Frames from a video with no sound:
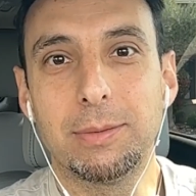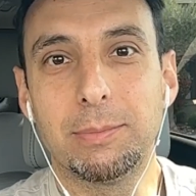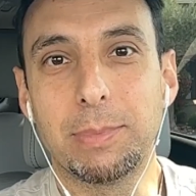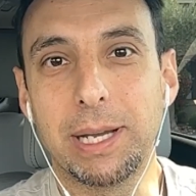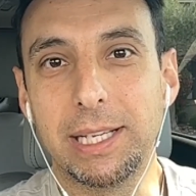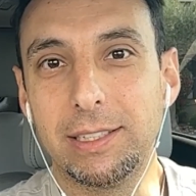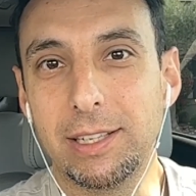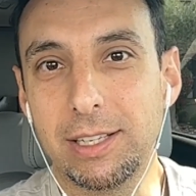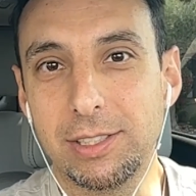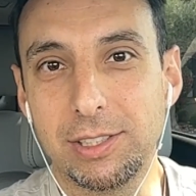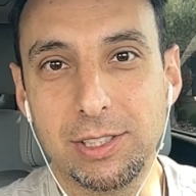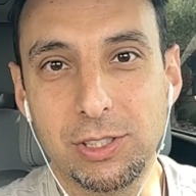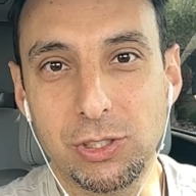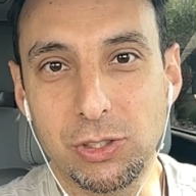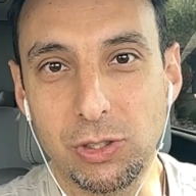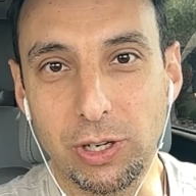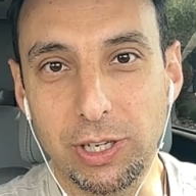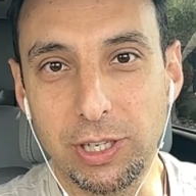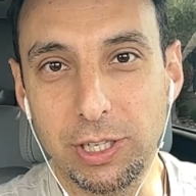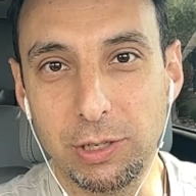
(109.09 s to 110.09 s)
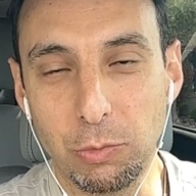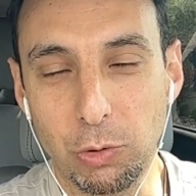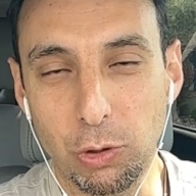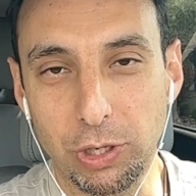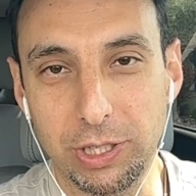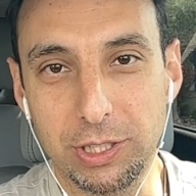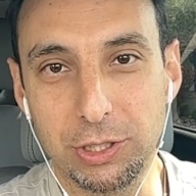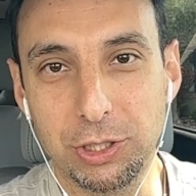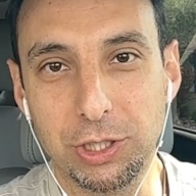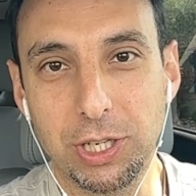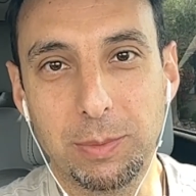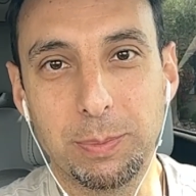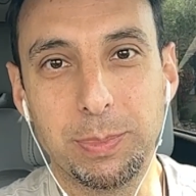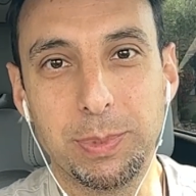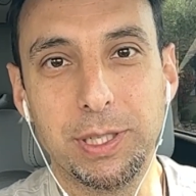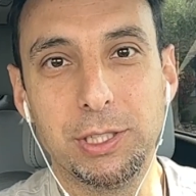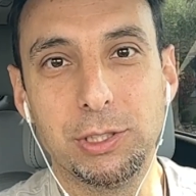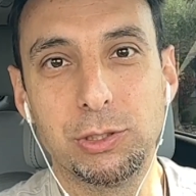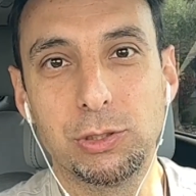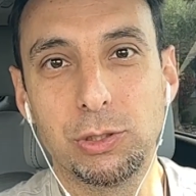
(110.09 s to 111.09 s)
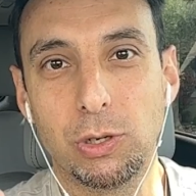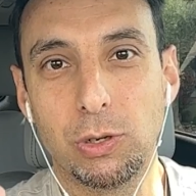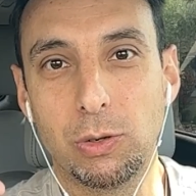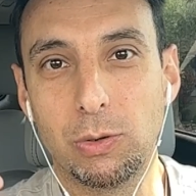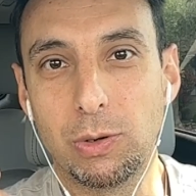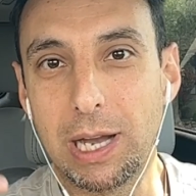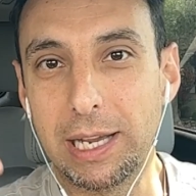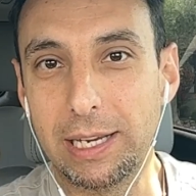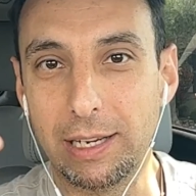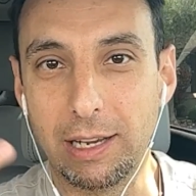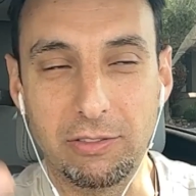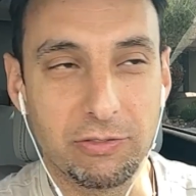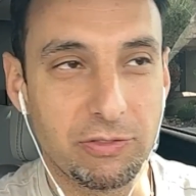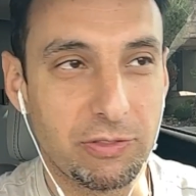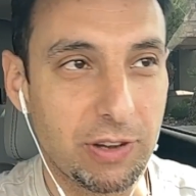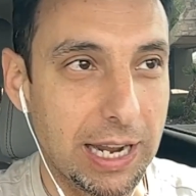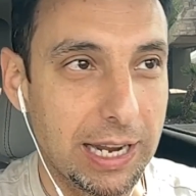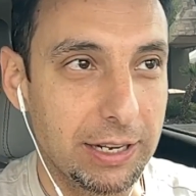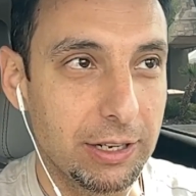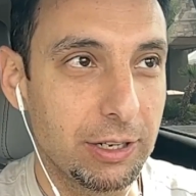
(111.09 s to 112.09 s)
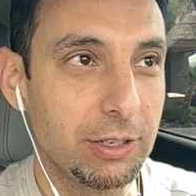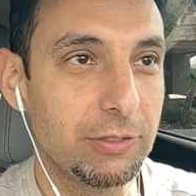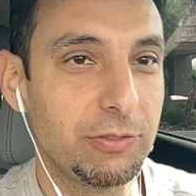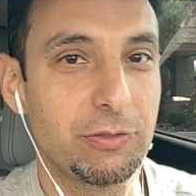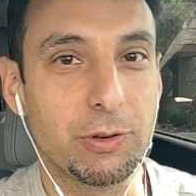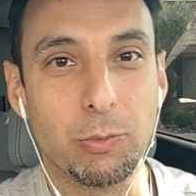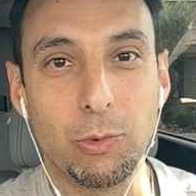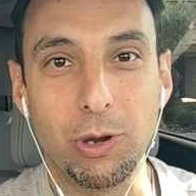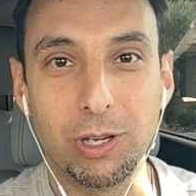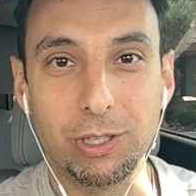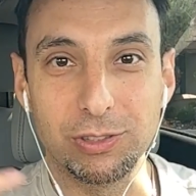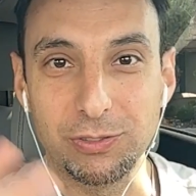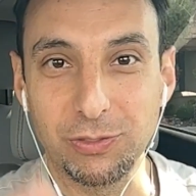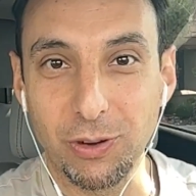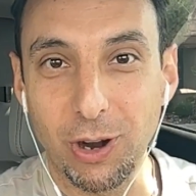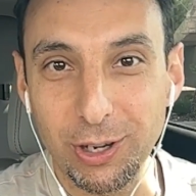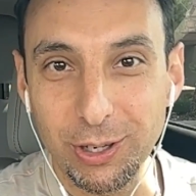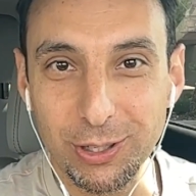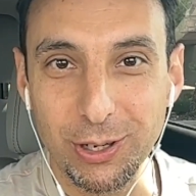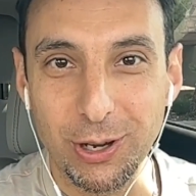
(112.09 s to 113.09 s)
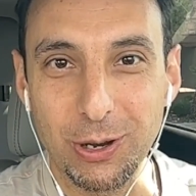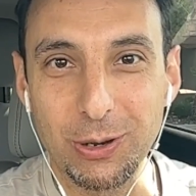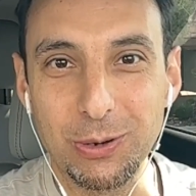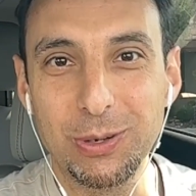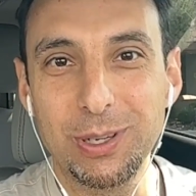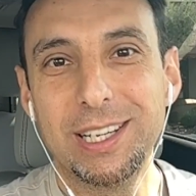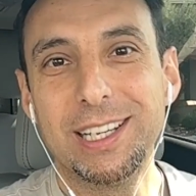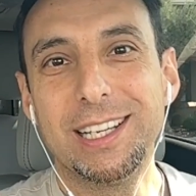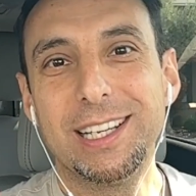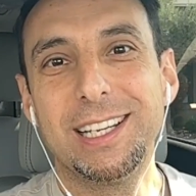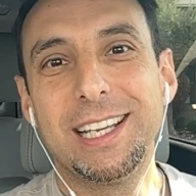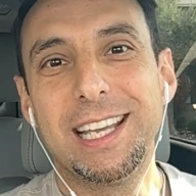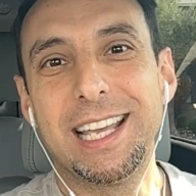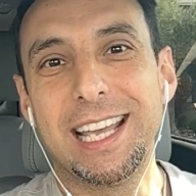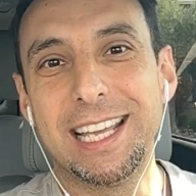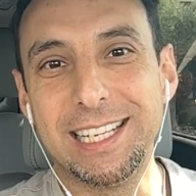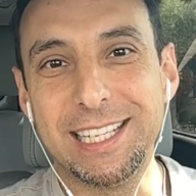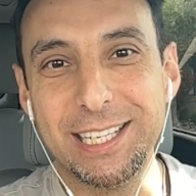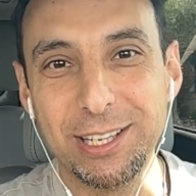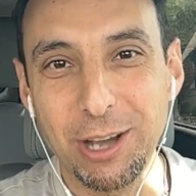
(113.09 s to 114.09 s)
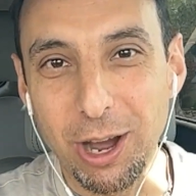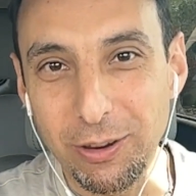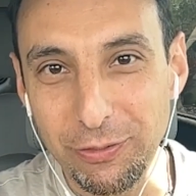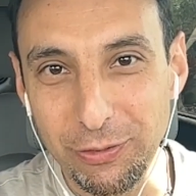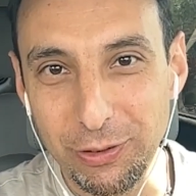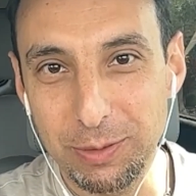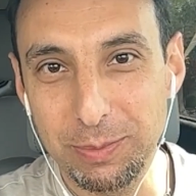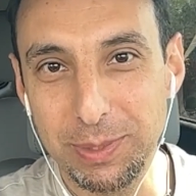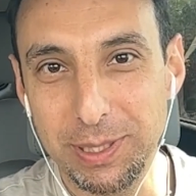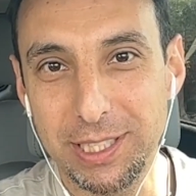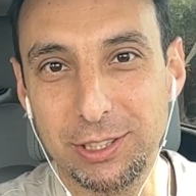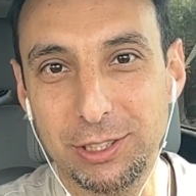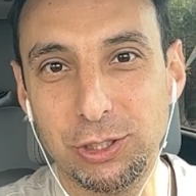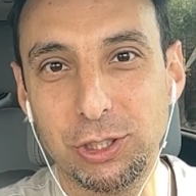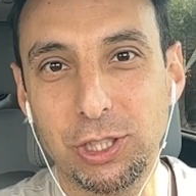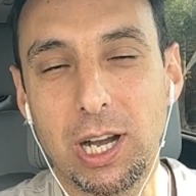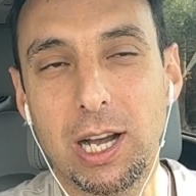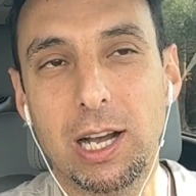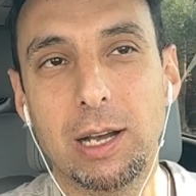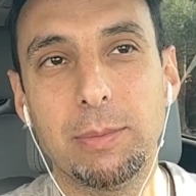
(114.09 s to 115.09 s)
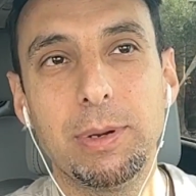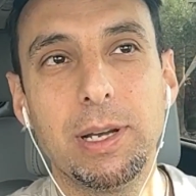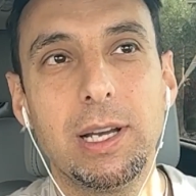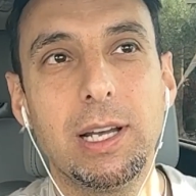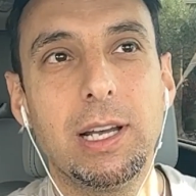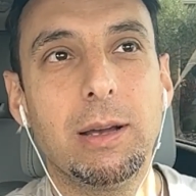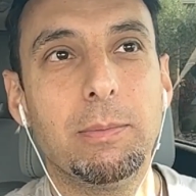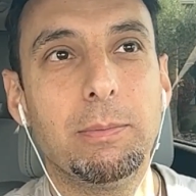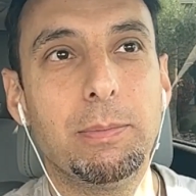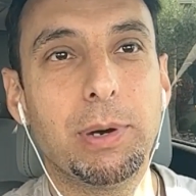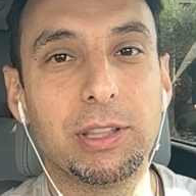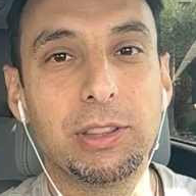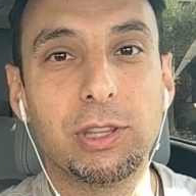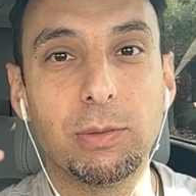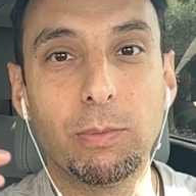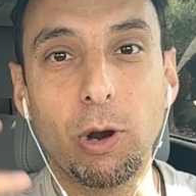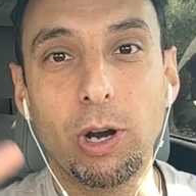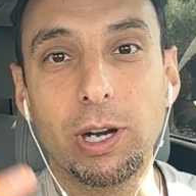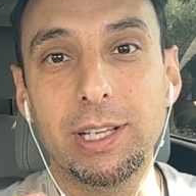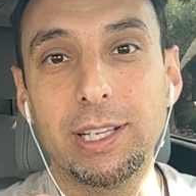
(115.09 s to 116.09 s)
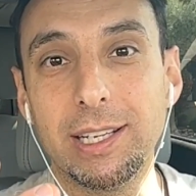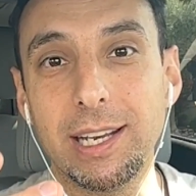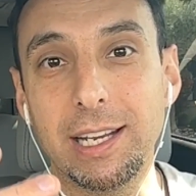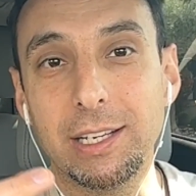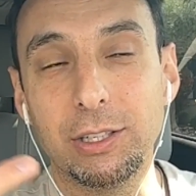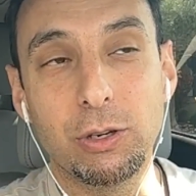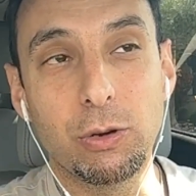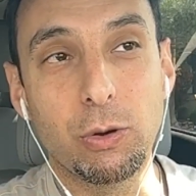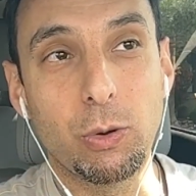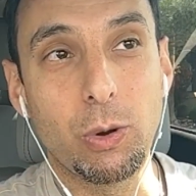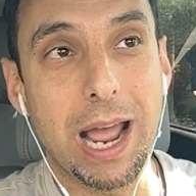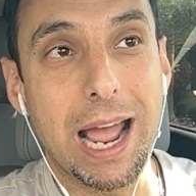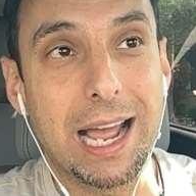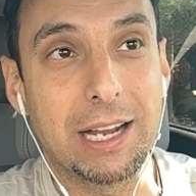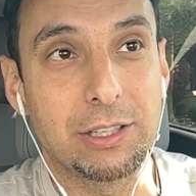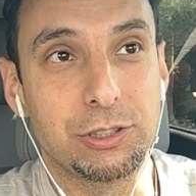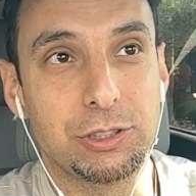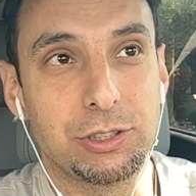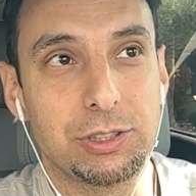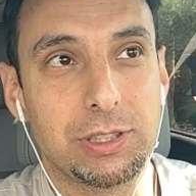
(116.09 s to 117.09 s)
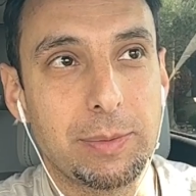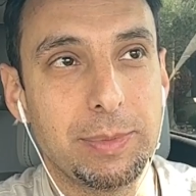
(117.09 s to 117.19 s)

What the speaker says: My cousin started a mortgage company, so I got fired from Wells Fargo, and he offered me a job, but the market had crashed.